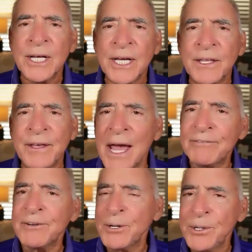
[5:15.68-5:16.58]
In the
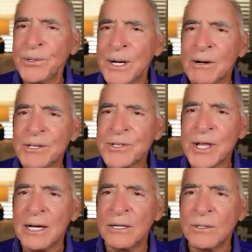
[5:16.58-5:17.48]
afternoon,
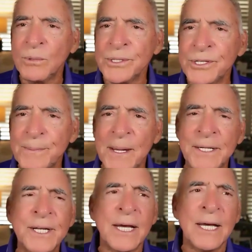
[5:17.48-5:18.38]
Aristotle would
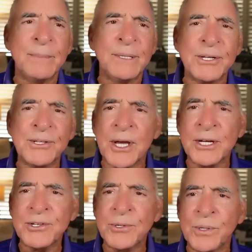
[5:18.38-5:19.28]
spend time in
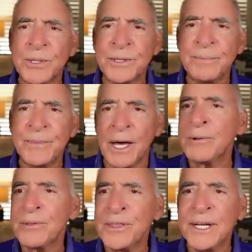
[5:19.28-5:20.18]
discussion with
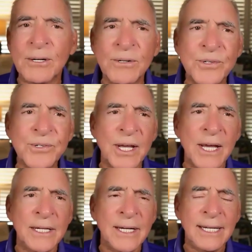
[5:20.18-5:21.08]
other thinkers,
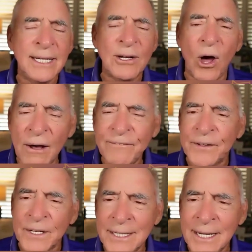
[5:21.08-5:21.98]
and he'd
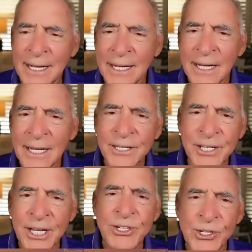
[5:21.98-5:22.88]
often
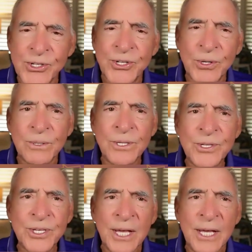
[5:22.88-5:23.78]
teach his
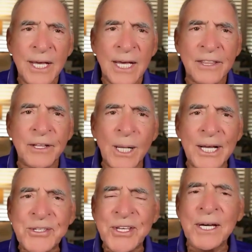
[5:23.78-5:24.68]
students at the
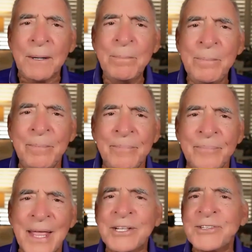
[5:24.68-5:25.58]
Lyceum.
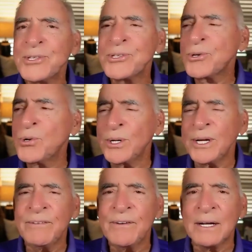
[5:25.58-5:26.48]
That's the school
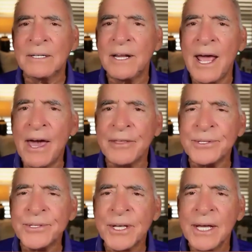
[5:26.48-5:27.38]
he founded in Athens.